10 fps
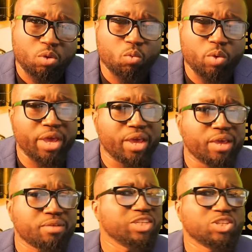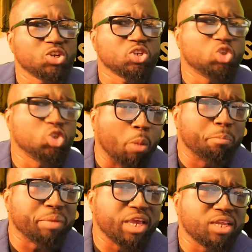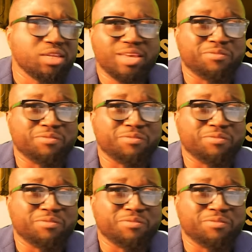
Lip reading: where let's just jump in.